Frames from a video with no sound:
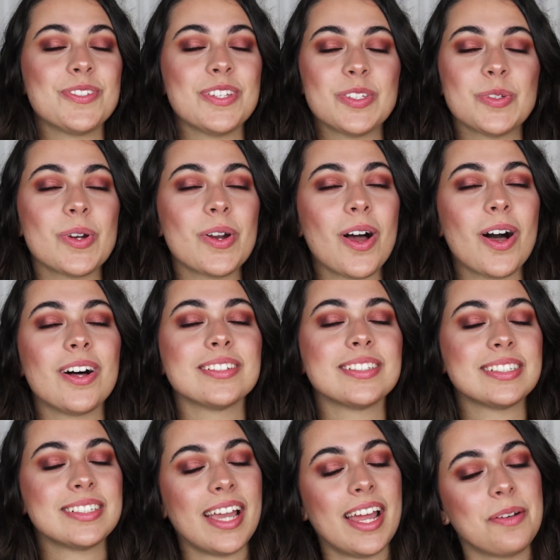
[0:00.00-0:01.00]
these were all
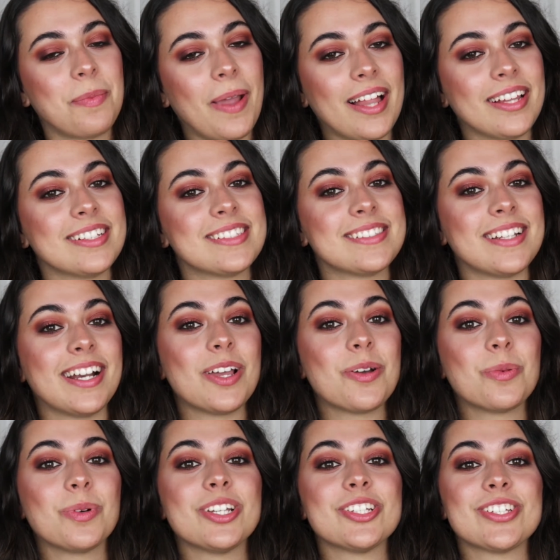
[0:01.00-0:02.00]
the 10 palettes that I
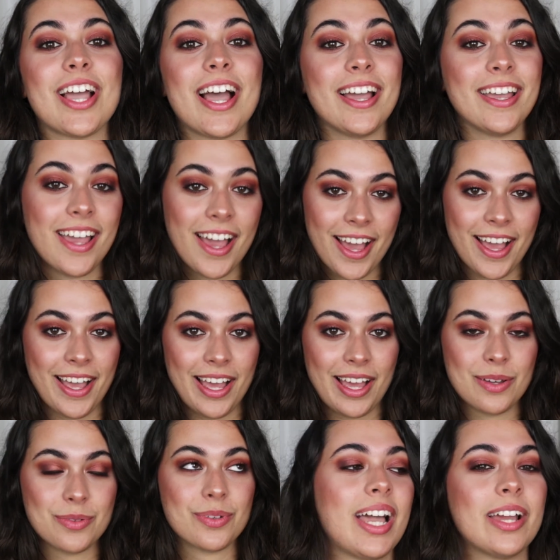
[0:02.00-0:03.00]
wish I
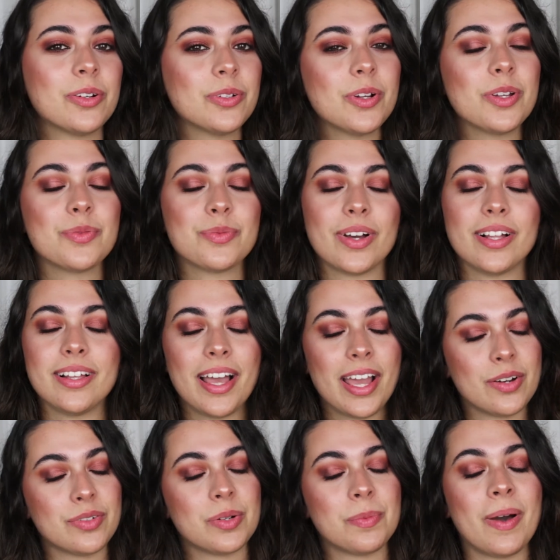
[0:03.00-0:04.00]
have. I don't know if I'll
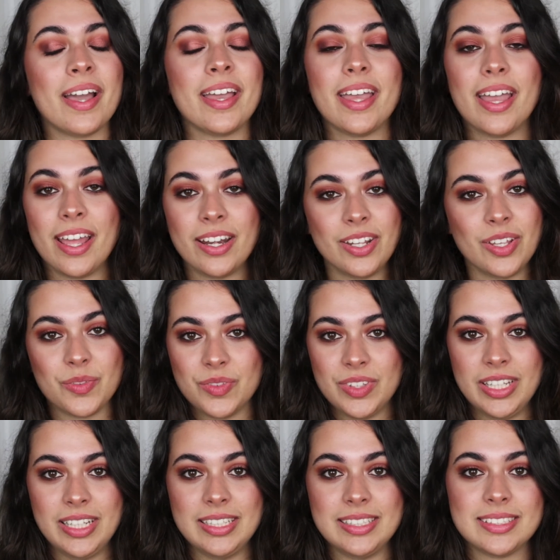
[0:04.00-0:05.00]
ever buy any of
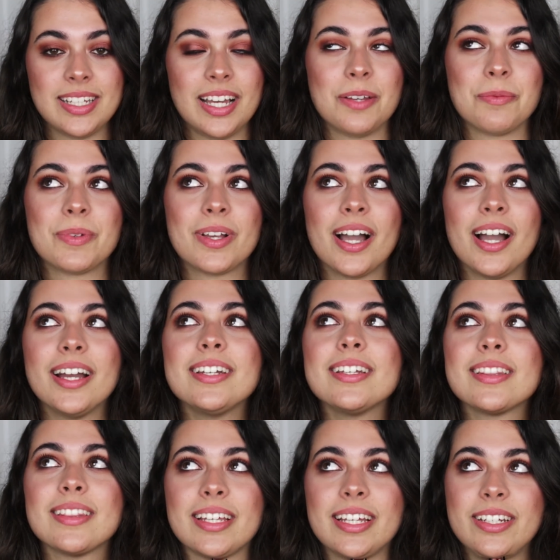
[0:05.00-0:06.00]
these. I'm kind
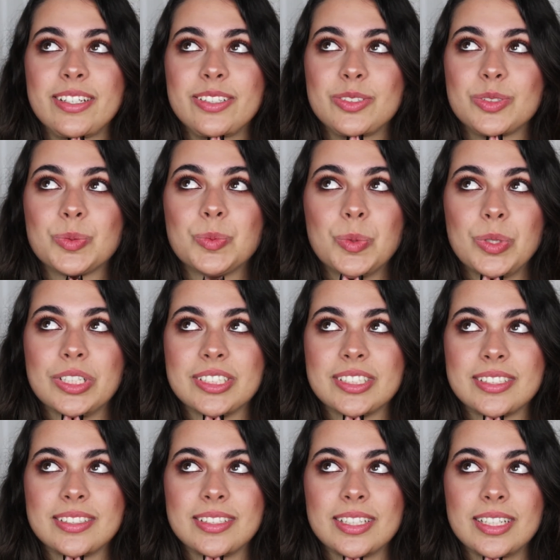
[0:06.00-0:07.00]
of leaning
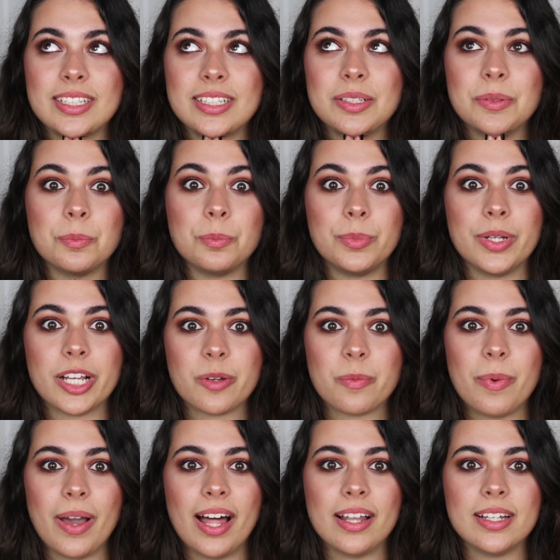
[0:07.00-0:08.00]
towards the
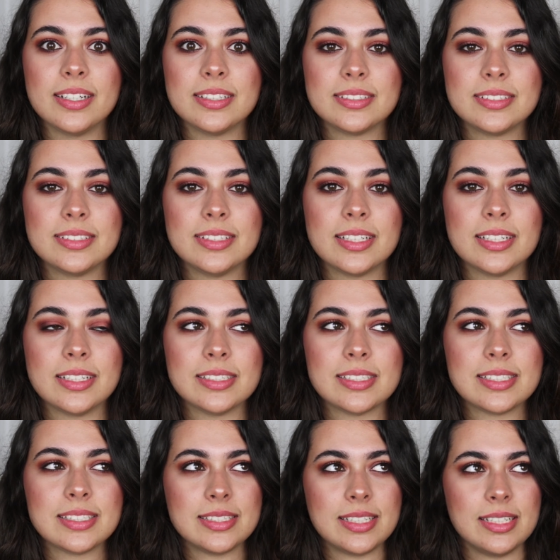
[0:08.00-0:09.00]
big palette, the
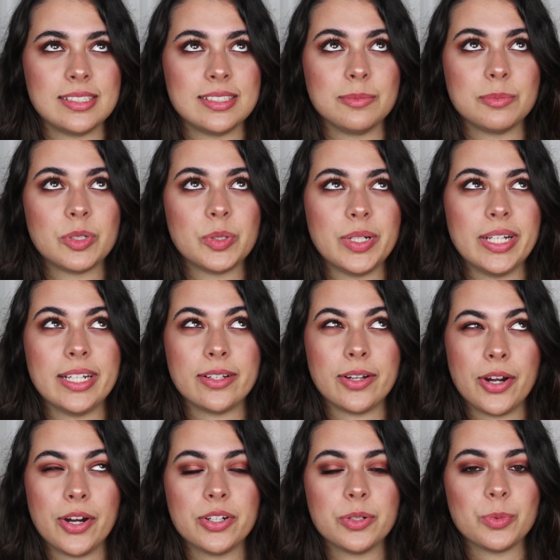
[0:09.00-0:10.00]
Stacey Marie
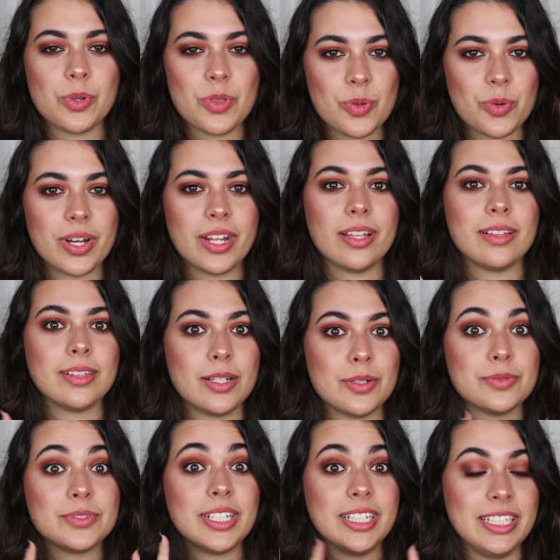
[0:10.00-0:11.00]
Carnival 3
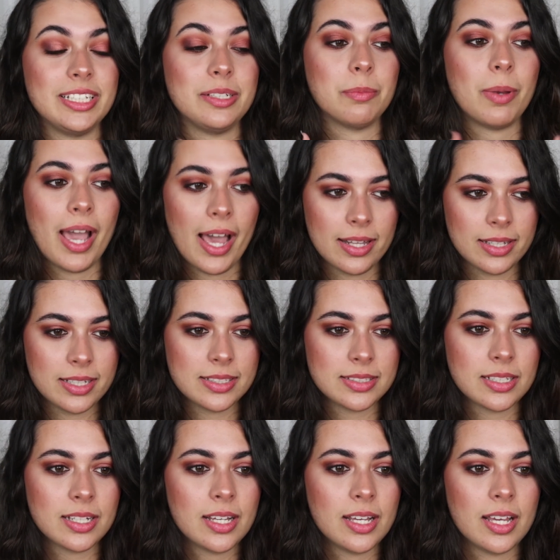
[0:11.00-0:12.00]
Love Tahiti
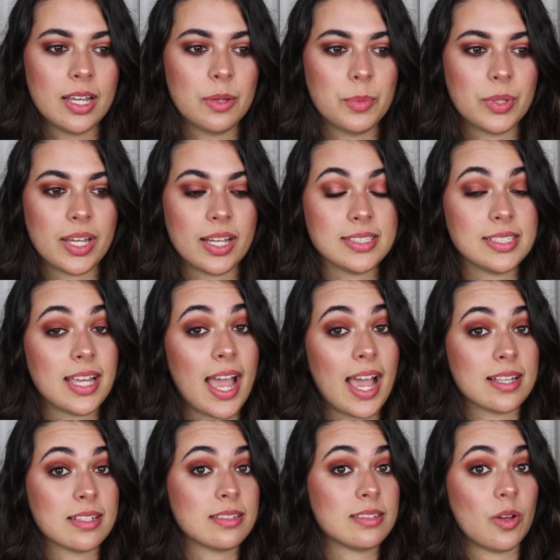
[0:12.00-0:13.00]
palette, because it
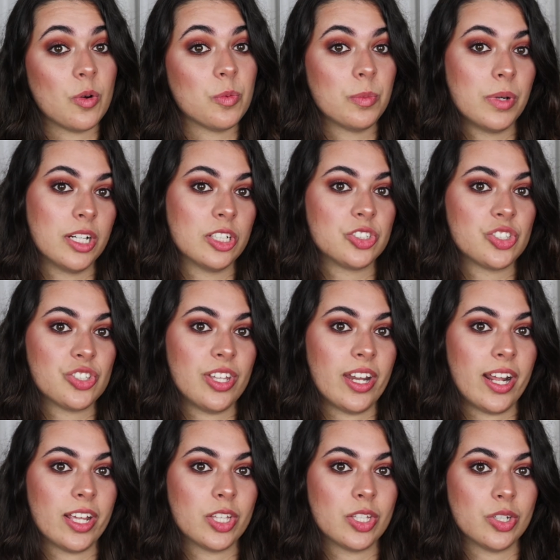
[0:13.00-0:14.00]
has so much that
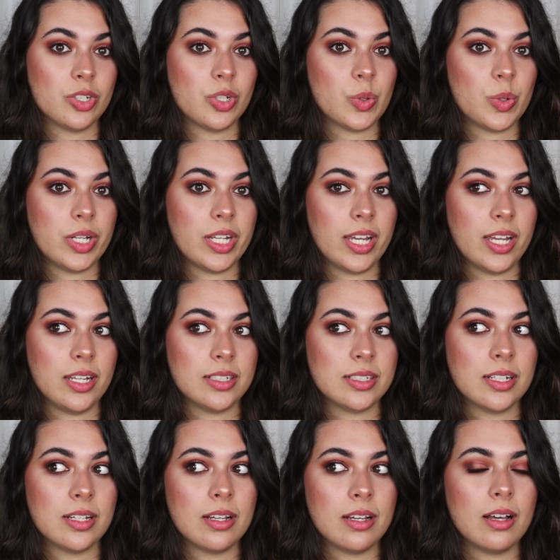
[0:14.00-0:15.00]
I could create
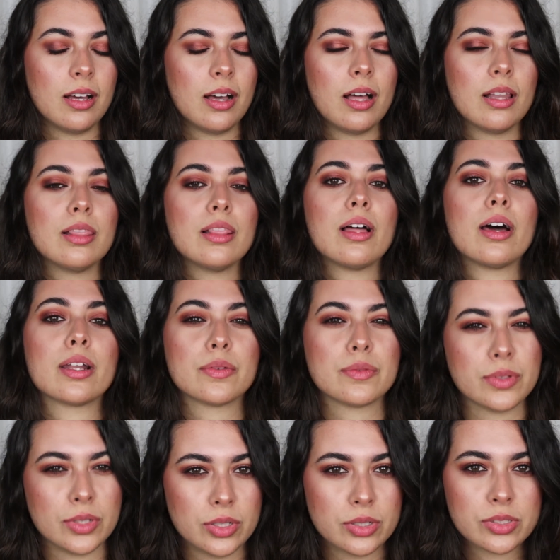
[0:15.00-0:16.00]
a lot
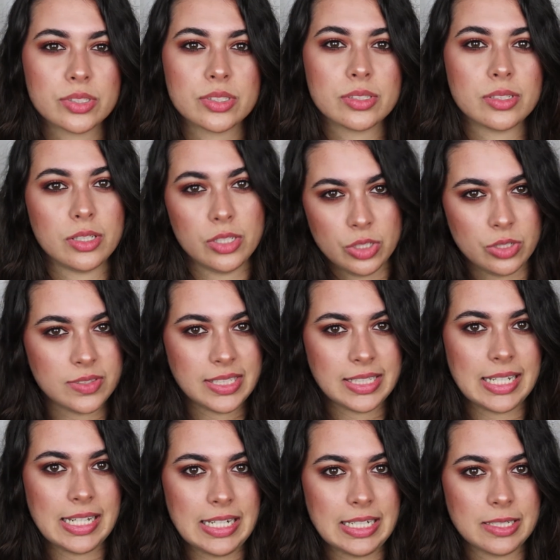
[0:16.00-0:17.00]
of looks
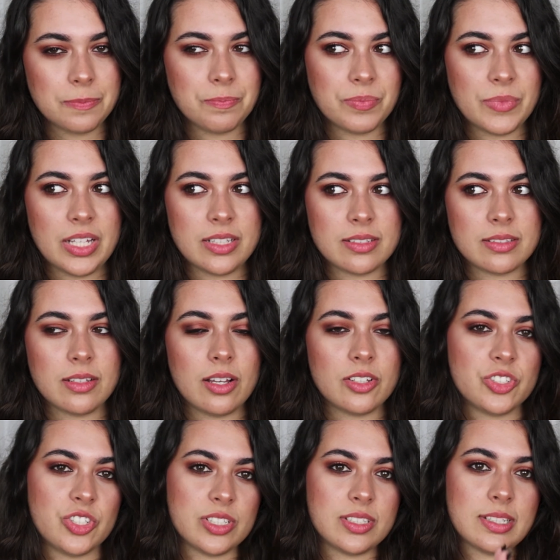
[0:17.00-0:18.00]
using it. It's
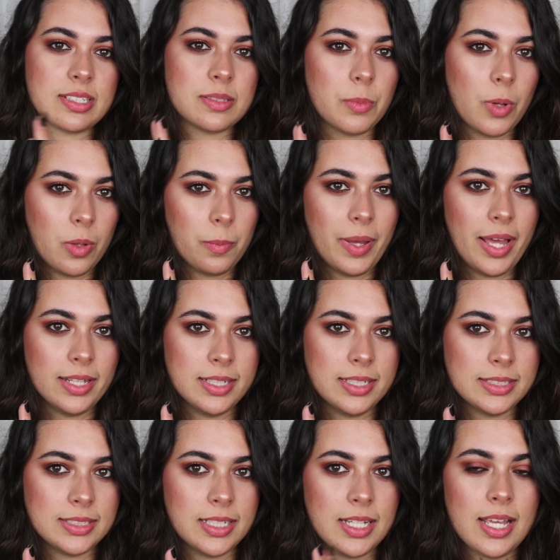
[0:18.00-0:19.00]
not just a small
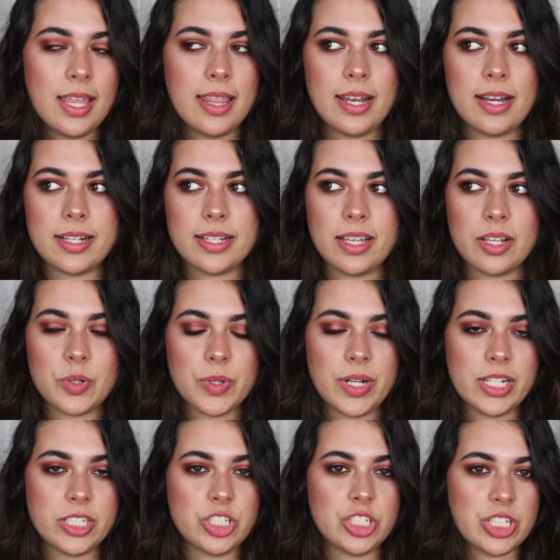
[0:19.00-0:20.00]
palette that I can
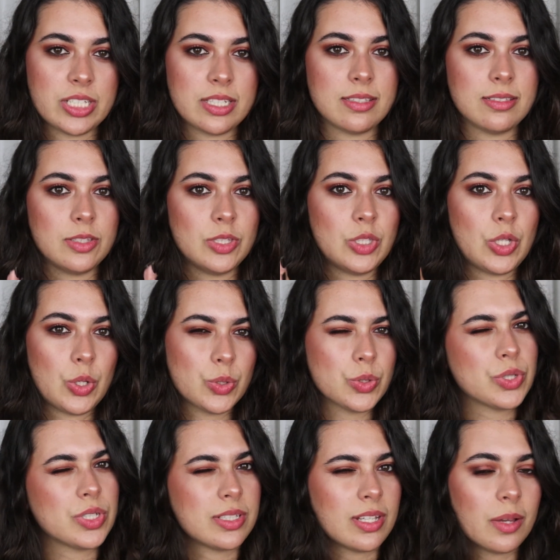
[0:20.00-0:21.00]
create just
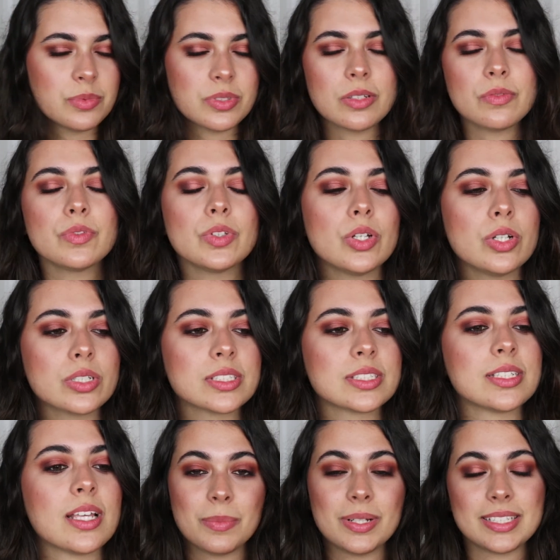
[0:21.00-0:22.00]
those types of
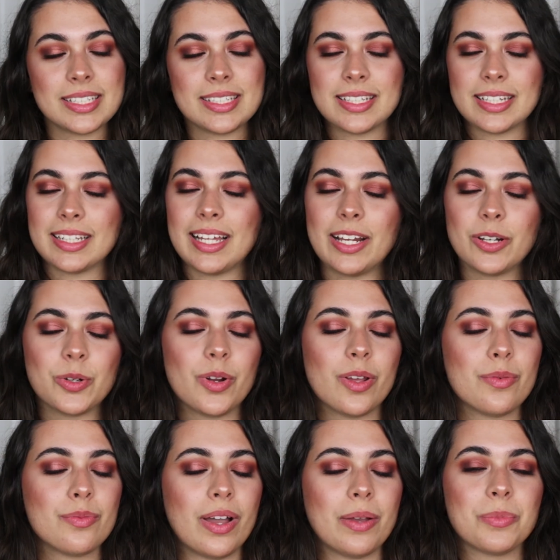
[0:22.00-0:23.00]
looks, but still, I don't know
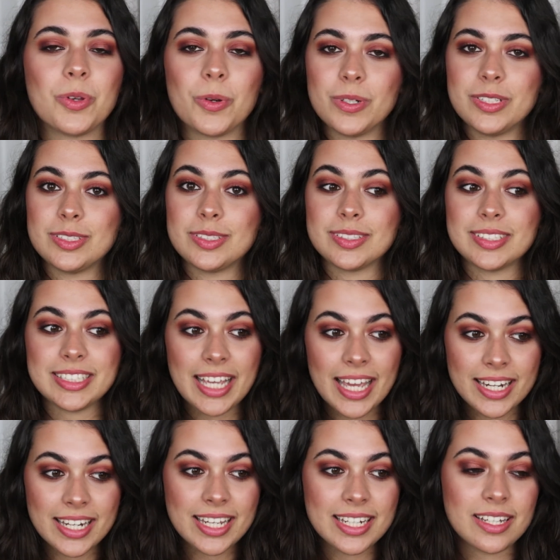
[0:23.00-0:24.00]
if I'm going to
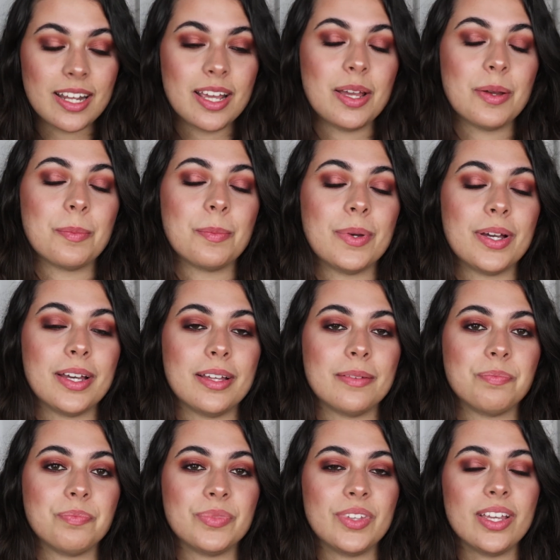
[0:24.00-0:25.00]
get it,
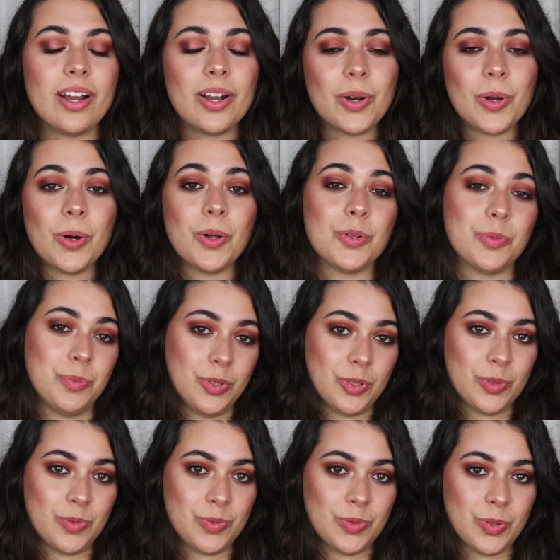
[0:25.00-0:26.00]
but they are all
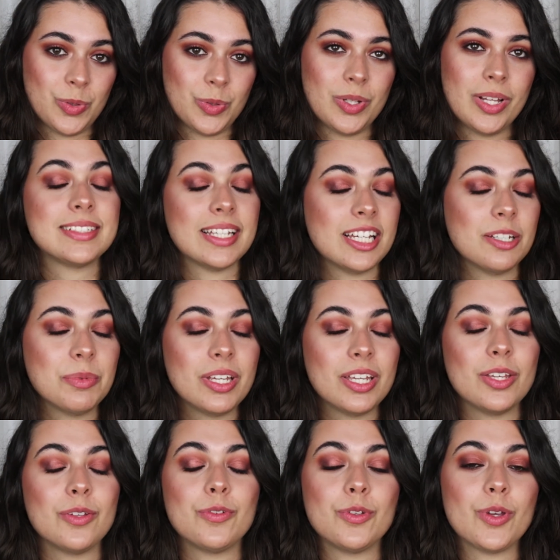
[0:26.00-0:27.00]
beautiful. Tell me,
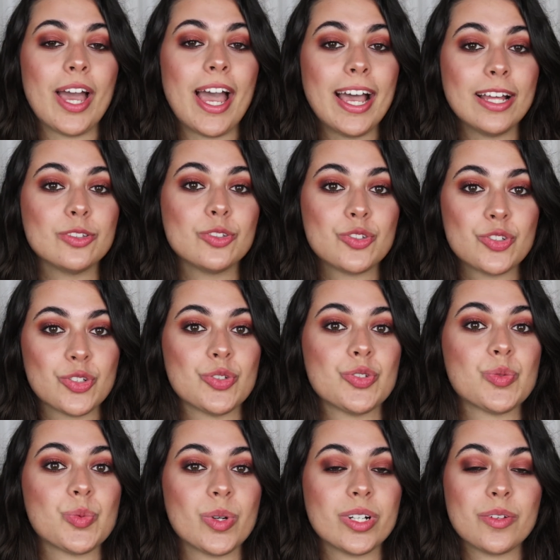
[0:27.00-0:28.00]
if you had to
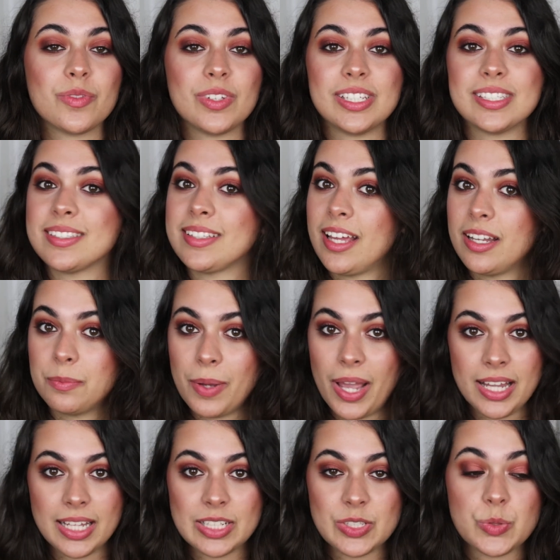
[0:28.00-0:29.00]
choose one of these 10
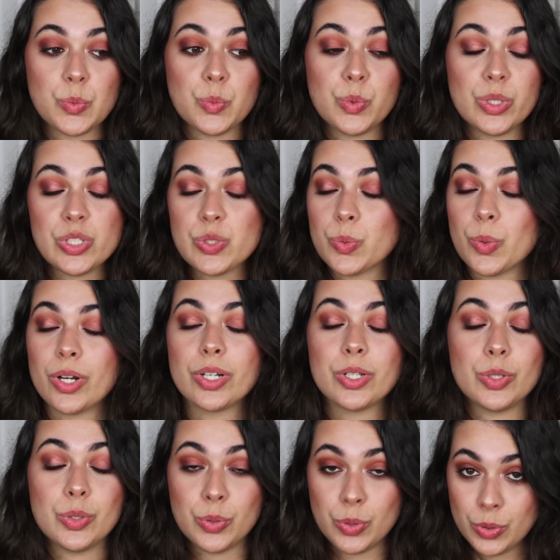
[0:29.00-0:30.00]
palettes, which one
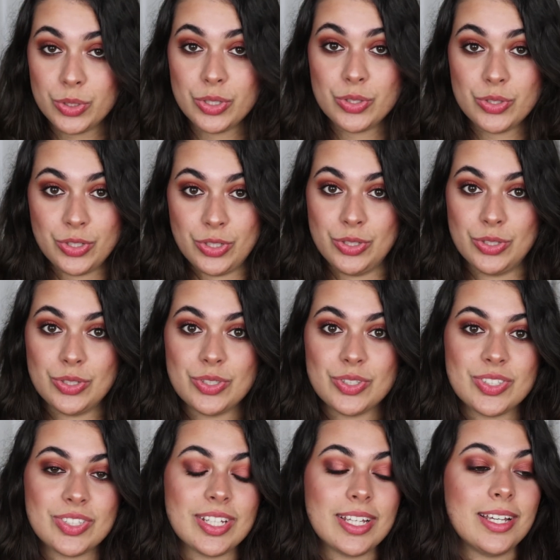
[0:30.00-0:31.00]
would you
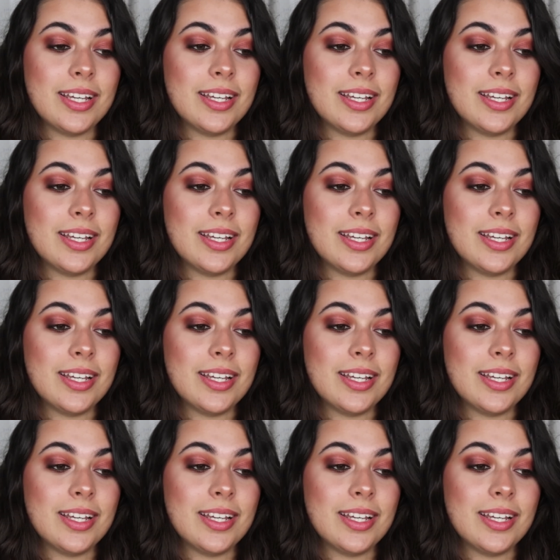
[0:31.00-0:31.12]
choose?